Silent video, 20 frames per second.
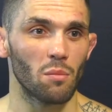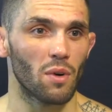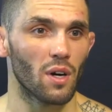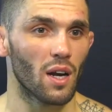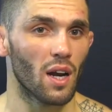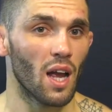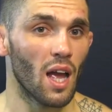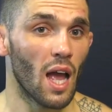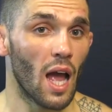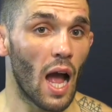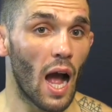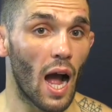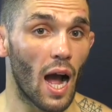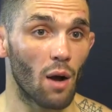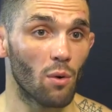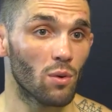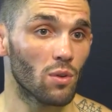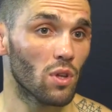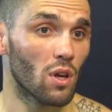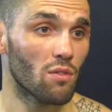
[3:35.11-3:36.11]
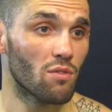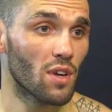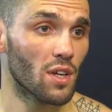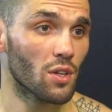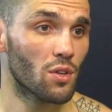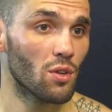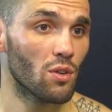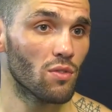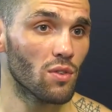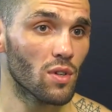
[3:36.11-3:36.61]
but I would love
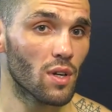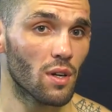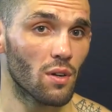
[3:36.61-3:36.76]
Vancouver.